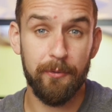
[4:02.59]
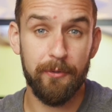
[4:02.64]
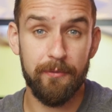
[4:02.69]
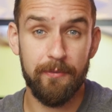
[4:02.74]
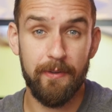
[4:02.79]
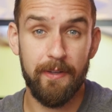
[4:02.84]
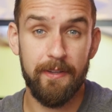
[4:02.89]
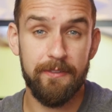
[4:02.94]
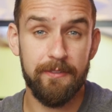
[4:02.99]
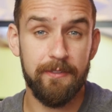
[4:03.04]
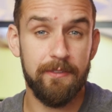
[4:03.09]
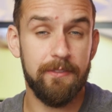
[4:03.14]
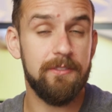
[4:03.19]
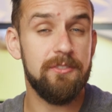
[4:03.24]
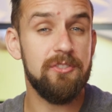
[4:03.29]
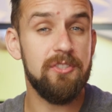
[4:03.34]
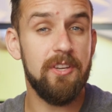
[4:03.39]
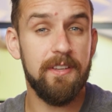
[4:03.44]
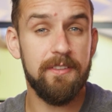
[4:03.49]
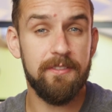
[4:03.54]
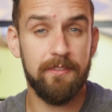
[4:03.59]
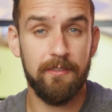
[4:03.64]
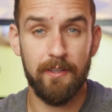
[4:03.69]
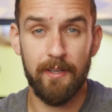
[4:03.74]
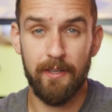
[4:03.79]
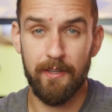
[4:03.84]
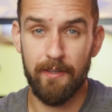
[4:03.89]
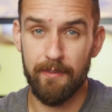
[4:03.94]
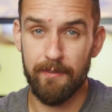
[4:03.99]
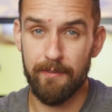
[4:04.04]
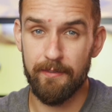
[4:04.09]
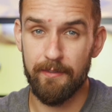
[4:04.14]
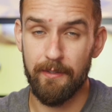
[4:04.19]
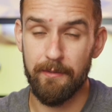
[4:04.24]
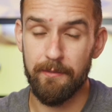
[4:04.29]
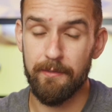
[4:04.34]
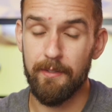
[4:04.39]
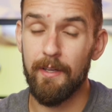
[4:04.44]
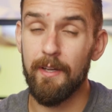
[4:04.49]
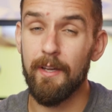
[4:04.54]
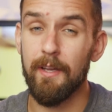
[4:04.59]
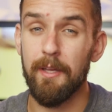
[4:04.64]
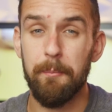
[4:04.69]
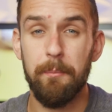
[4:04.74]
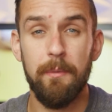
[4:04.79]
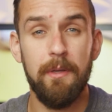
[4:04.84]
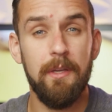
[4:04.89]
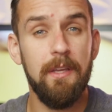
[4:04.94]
devices, just not at the same time.